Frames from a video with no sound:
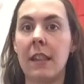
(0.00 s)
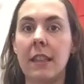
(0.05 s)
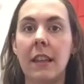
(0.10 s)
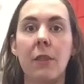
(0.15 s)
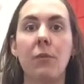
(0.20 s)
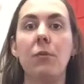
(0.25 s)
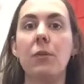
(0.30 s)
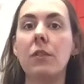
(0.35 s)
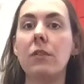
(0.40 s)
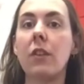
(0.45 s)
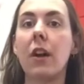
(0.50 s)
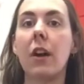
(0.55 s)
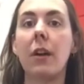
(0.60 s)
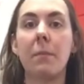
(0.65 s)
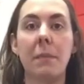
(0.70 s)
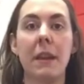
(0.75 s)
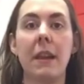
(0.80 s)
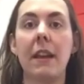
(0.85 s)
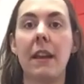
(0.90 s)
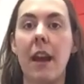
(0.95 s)
there will
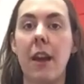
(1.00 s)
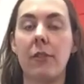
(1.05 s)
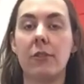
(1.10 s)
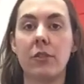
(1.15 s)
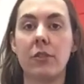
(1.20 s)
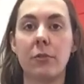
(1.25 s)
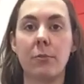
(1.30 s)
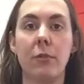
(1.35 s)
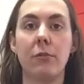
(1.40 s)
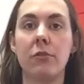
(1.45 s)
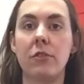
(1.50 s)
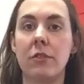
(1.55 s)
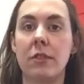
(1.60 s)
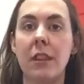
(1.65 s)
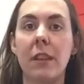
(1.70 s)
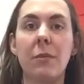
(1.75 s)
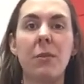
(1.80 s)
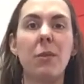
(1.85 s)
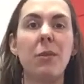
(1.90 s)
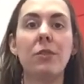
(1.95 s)
not be a counter motion.
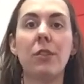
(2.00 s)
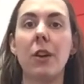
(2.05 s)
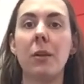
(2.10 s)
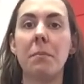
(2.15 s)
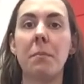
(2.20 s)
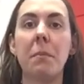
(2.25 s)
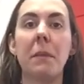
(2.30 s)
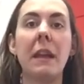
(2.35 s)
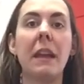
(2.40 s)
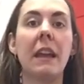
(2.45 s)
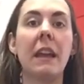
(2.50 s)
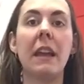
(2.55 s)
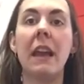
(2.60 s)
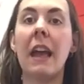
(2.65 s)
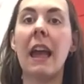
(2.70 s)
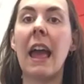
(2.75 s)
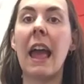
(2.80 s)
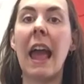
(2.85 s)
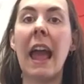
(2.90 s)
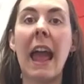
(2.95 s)
There will not be
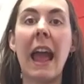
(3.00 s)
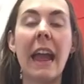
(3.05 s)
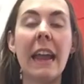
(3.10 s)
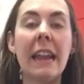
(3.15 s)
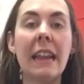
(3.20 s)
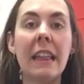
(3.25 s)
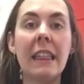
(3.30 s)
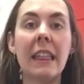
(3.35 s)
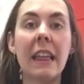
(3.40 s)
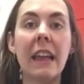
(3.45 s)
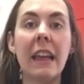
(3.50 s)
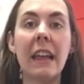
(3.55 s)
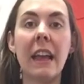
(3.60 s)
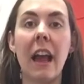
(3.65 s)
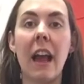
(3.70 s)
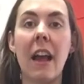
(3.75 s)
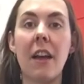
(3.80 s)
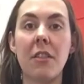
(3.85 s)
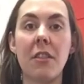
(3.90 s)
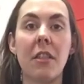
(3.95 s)
anything
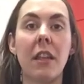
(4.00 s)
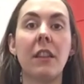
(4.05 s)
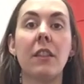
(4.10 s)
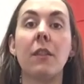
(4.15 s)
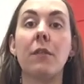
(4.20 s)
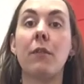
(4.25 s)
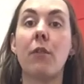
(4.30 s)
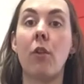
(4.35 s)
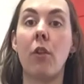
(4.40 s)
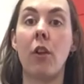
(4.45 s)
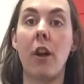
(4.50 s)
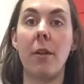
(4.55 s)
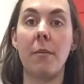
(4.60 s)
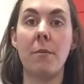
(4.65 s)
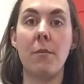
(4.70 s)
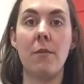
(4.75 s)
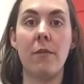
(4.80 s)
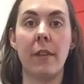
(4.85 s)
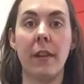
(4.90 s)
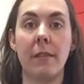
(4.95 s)
other than the
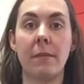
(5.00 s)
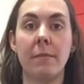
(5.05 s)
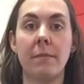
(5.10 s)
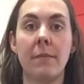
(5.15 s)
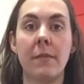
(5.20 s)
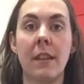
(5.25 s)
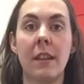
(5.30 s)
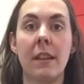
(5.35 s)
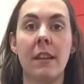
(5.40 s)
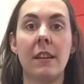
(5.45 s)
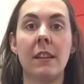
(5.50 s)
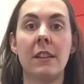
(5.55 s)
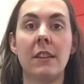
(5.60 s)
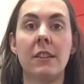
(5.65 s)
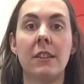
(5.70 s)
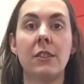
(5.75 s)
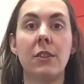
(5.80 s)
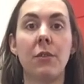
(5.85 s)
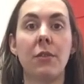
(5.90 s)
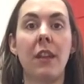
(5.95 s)
forearm moving.
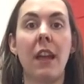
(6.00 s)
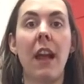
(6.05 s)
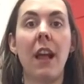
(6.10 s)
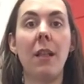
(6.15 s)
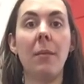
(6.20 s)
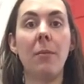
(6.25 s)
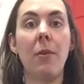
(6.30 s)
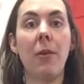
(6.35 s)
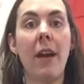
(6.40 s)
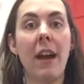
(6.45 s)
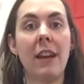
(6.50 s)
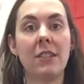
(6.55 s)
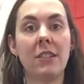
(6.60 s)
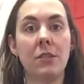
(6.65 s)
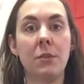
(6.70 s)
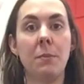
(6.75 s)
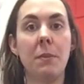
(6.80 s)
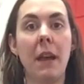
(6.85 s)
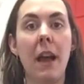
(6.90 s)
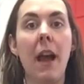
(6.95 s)
So the elbow has
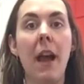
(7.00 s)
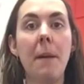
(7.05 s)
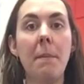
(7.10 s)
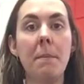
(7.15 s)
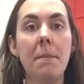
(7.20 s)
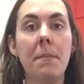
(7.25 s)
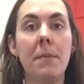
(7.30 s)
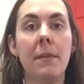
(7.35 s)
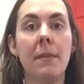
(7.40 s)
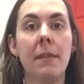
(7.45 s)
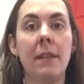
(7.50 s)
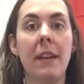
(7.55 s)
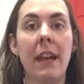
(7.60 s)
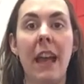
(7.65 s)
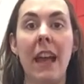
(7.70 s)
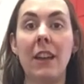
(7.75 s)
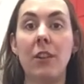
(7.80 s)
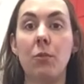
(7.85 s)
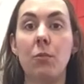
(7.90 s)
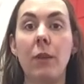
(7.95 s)
to be up
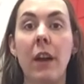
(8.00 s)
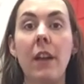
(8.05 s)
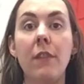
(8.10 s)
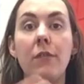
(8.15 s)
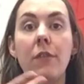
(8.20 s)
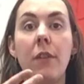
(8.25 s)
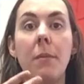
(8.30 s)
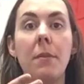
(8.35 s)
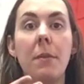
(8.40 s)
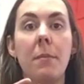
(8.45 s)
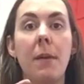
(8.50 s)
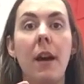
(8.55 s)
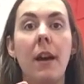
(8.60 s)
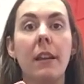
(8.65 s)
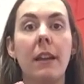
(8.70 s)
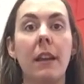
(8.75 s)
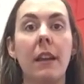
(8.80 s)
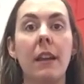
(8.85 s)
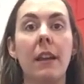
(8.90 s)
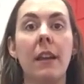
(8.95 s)
and away from the
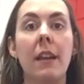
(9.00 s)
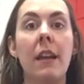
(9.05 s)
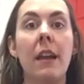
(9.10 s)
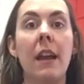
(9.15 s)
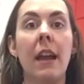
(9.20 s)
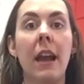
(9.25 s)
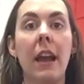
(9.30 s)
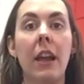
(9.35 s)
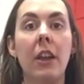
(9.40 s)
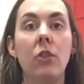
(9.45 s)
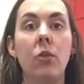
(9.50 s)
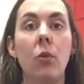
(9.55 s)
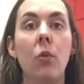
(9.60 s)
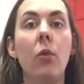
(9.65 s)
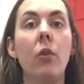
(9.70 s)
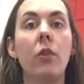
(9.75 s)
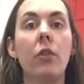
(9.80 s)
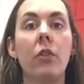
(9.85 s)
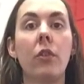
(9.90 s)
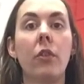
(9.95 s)
body in
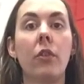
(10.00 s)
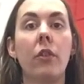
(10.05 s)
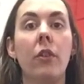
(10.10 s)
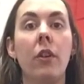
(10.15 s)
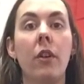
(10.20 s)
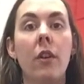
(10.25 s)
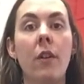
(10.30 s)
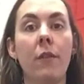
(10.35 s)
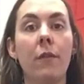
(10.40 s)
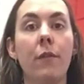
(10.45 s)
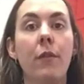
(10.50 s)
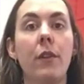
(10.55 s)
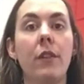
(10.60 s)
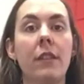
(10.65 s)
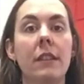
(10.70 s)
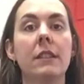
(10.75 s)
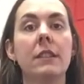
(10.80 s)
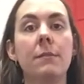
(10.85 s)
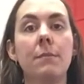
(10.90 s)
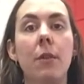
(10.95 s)
order for
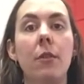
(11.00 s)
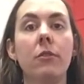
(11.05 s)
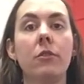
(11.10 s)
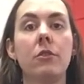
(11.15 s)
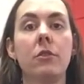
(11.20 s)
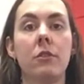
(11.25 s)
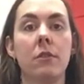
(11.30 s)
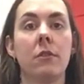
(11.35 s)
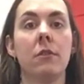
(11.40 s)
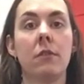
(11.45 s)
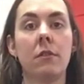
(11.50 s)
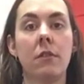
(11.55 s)
this motion